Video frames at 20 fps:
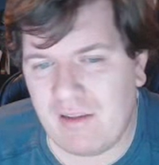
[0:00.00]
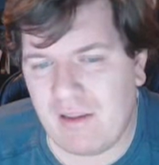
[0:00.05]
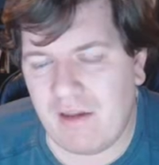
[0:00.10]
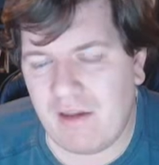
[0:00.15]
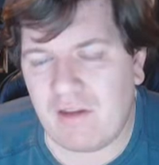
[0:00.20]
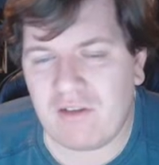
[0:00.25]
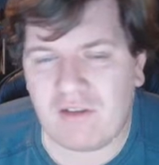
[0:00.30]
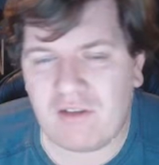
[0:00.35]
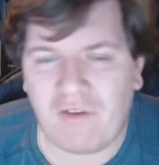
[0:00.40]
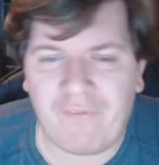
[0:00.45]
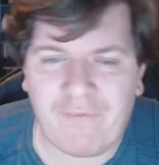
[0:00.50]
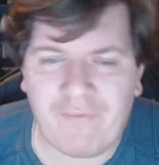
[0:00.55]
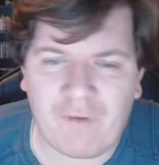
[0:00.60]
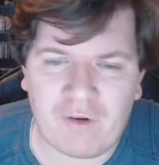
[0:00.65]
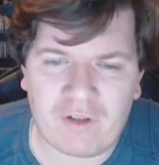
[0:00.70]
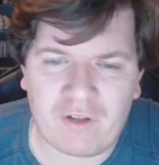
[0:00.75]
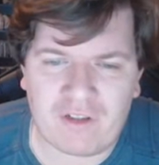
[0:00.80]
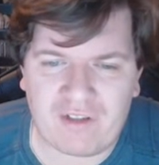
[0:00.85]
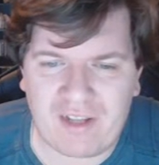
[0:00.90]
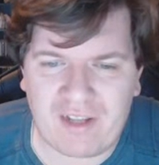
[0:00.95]
also
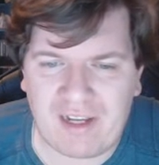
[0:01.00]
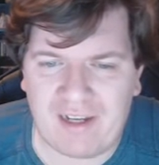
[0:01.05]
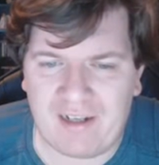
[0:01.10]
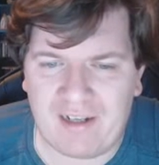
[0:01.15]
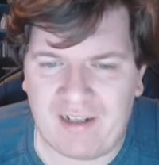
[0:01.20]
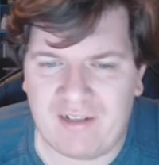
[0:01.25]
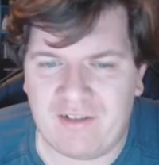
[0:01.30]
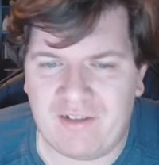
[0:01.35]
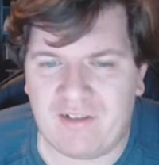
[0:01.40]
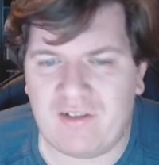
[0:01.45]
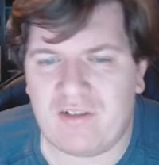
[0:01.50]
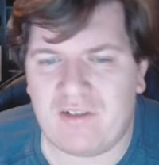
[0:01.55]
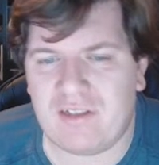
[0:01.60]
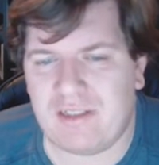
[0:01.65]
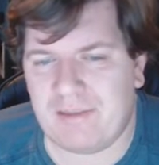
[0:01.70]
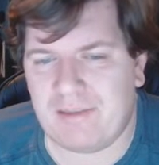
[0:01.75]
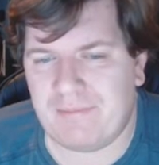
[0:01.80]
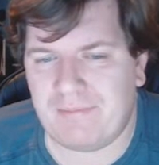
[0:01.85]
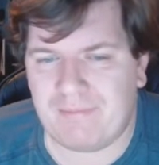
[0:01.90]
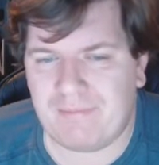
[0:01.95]
Force
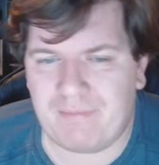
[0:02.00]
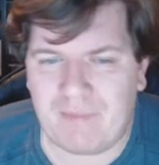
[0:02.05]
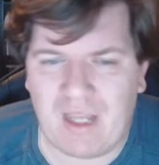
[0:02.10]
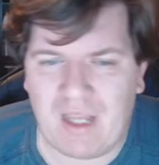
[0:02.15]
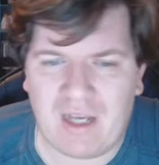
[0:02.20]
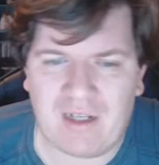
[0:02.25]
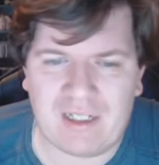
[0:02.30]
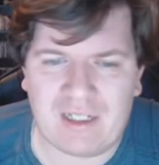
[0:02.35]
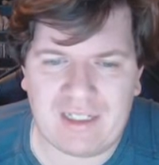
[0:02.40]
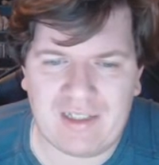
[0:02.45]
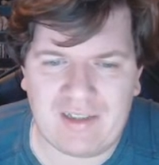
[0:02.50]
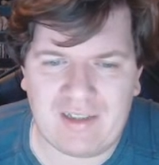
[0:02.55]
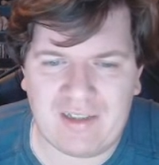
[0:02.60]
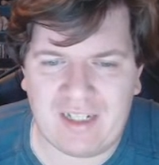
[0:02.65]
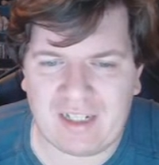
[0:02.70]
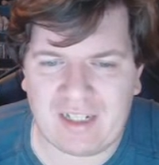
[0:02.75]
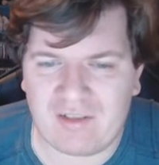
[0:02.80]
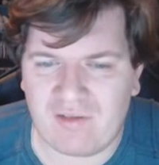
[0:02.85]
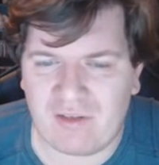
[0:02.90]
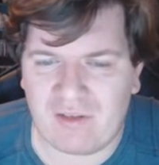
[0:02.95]
talents are
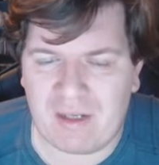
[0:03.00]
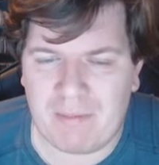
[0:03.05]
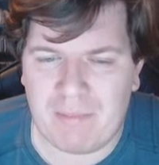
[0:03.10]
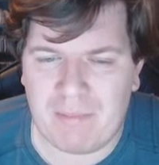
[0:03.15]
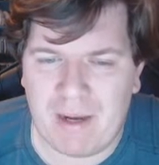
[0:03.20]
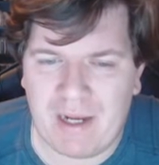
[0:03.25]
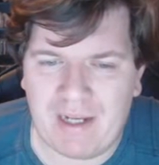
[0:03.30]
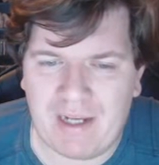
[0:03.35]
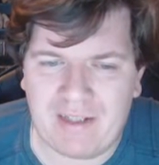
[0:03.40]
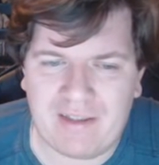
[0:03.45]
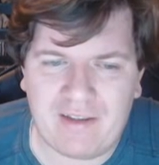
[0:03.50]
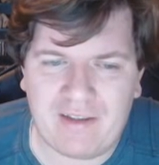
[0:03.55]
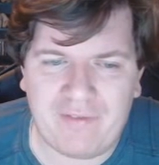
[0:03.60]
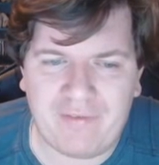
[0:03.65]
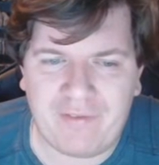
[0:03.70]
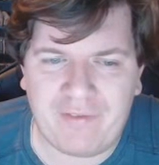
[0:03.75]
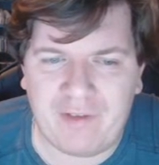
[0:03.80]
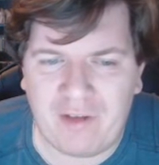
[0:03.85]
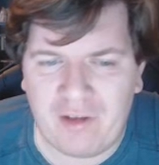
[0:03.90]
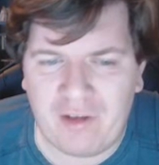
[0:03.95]
generally banned. A
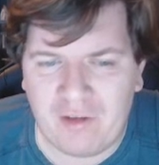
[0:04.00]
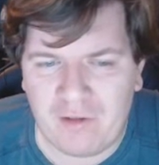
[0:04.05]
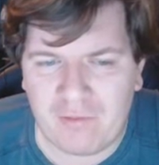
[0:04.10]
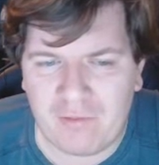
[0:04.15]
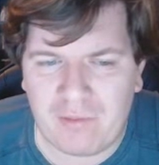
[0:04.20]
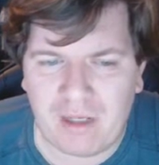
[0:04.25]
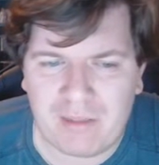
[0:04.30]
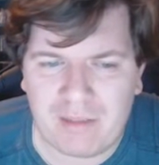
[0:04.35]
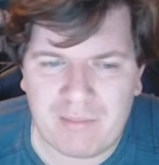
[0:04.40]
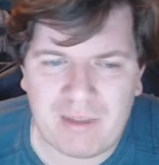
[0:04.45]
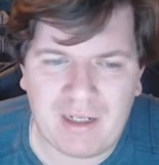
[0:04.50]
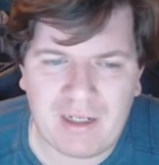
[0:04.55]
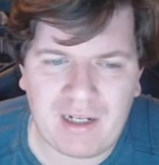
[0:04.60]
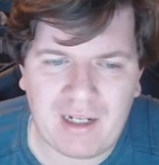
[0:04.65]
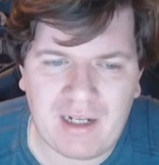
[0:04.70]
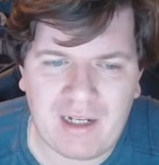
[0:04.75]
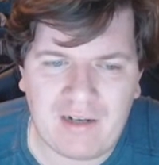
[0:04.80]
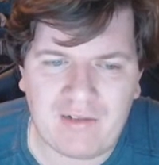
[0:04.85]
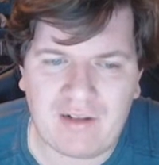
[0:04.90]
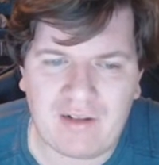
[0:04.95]
few might be
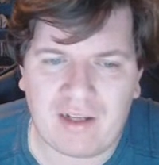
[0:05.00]
allowed,